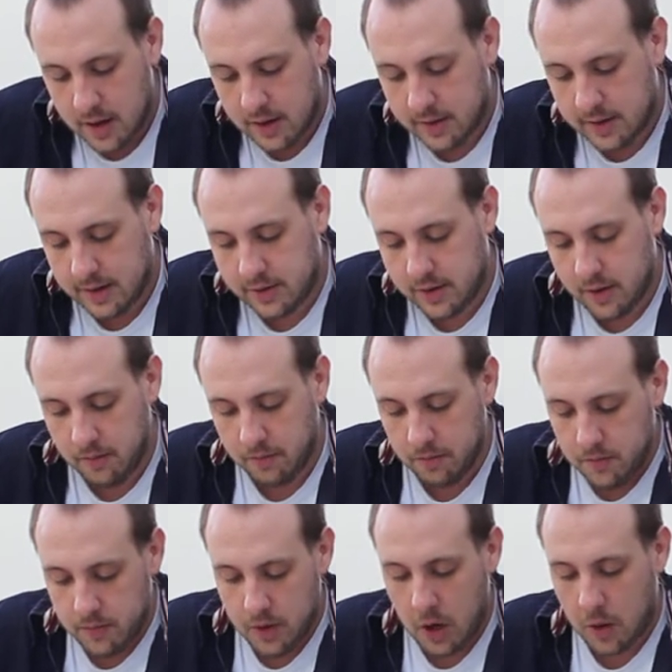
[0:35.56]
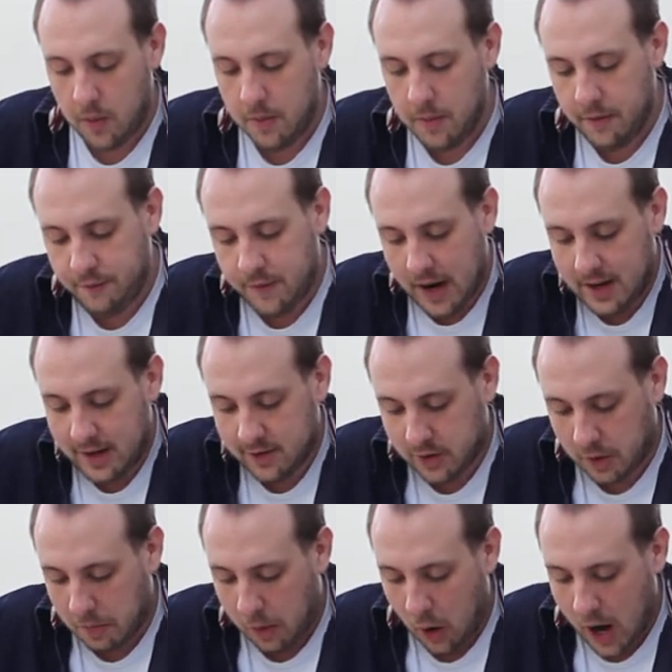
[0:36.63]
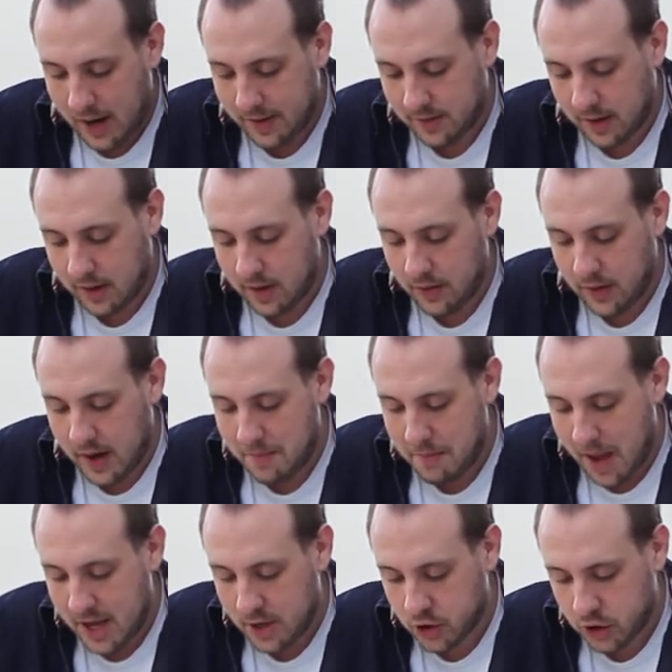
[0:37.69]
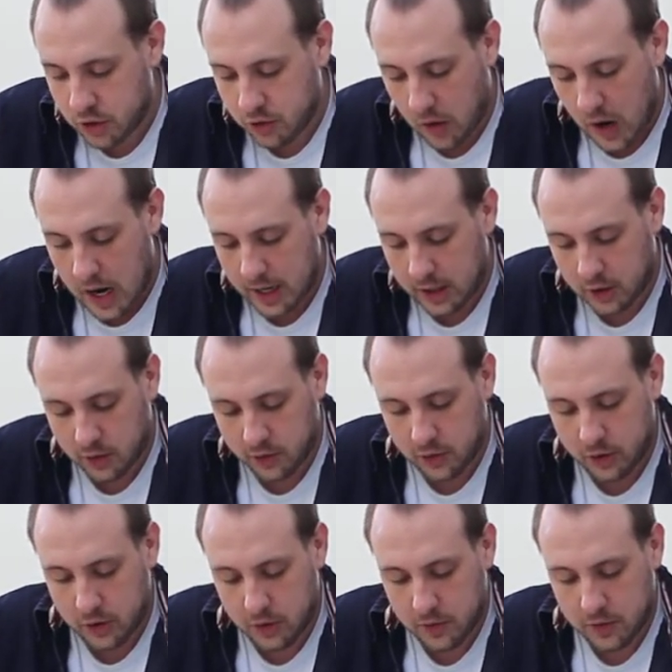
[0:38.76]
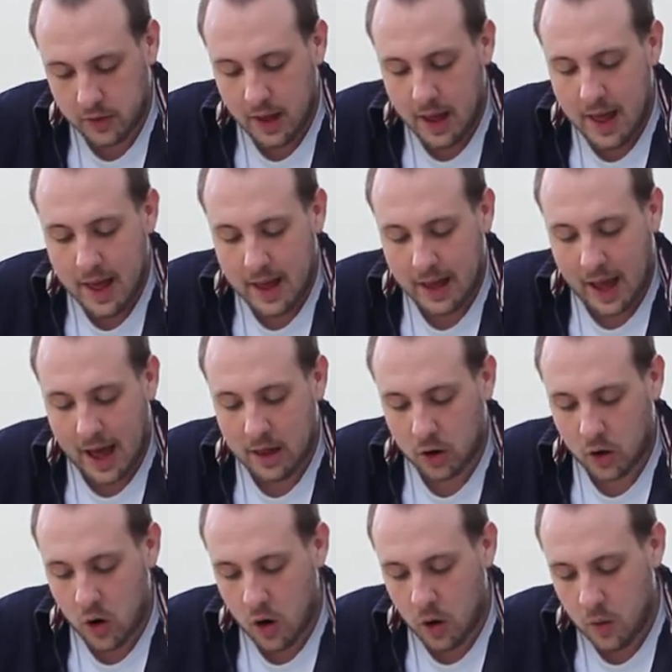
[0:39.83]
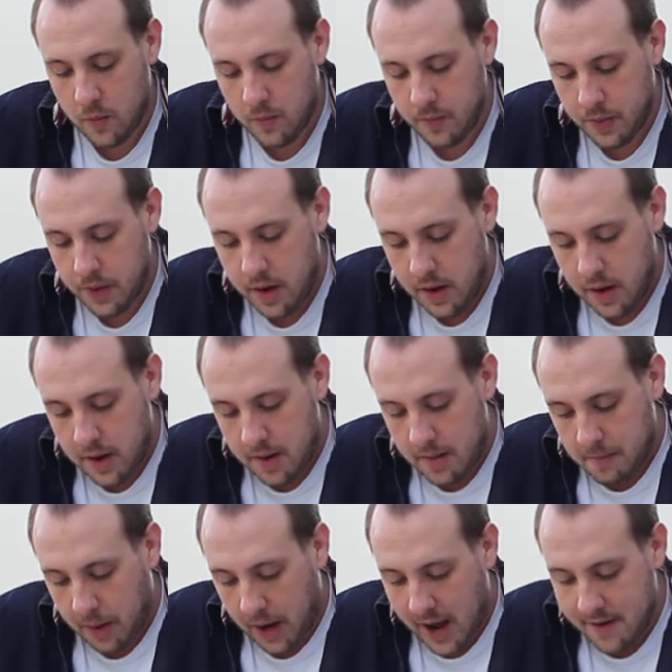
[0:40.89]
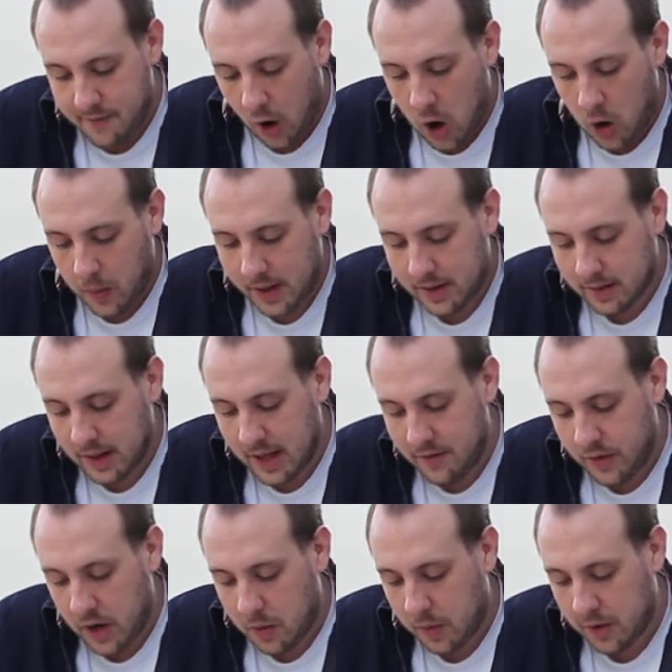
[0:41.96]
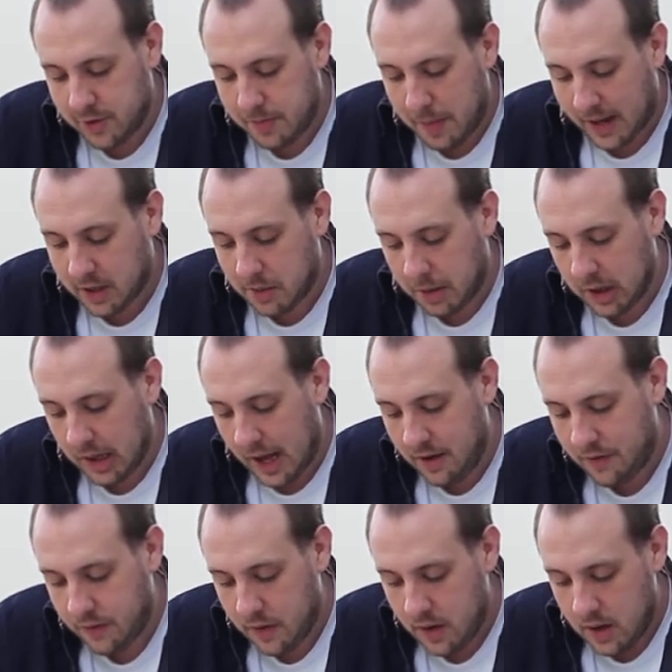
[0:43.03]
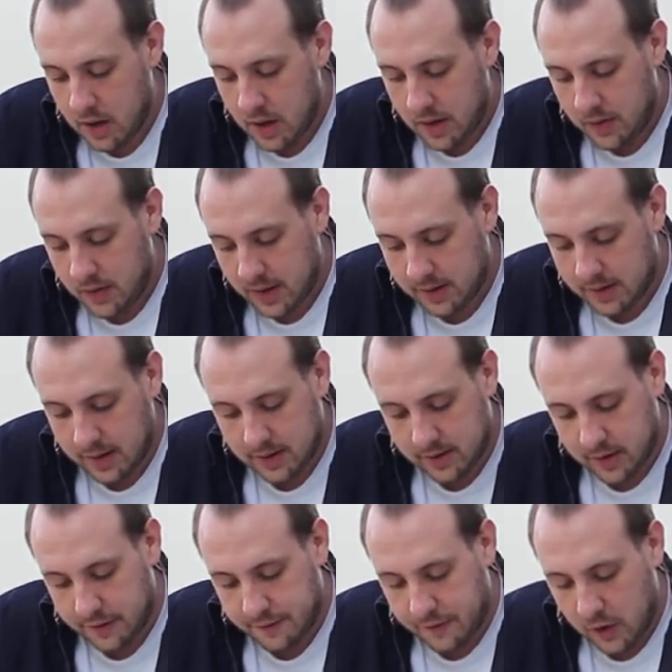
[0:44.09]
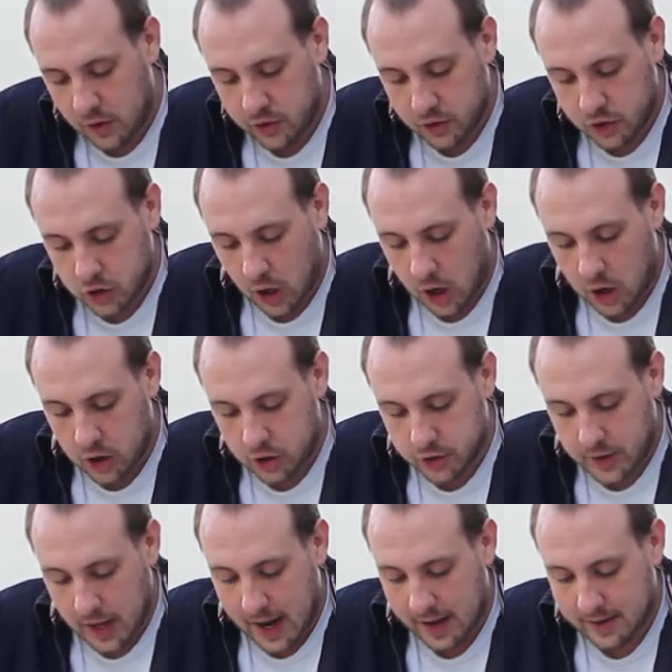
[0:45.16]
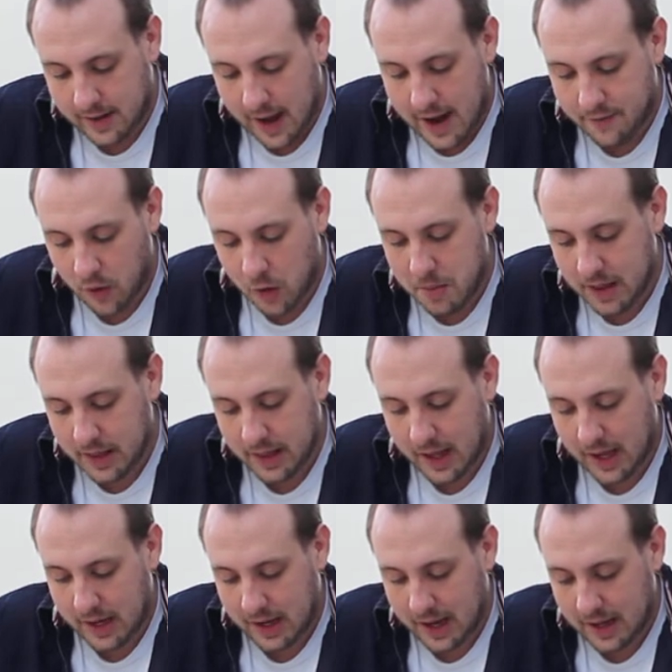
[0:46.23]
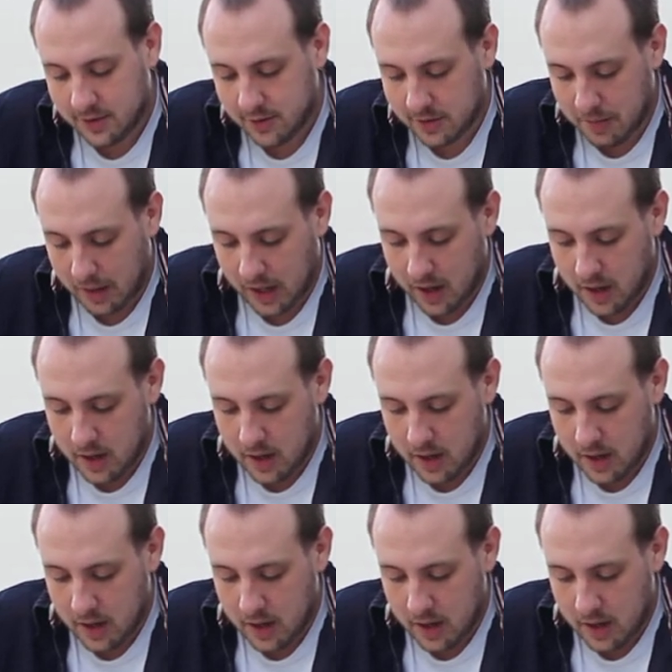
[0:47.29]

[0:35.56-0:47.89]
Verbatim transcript: since no one would find it surprising that a man should try to seduce Callirhoe. But I've always lived a respectable life. This is the first charge that has ever been laid against me.